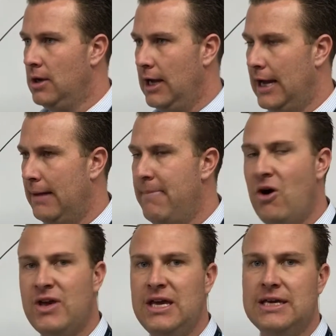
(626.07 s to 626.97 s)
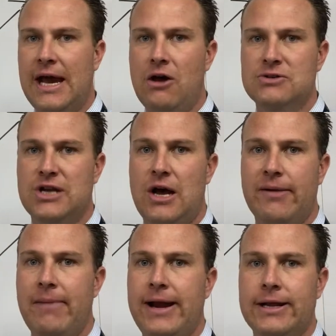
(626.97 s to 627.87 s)
milking cows
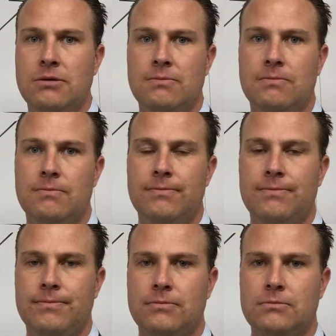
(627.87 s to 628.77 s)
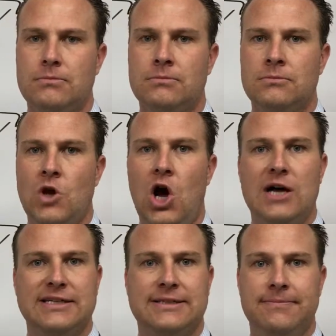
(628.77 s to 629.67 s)
automated.
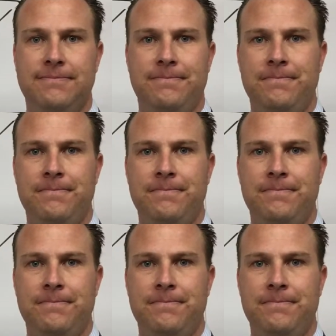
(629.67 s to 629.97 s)
Awesome.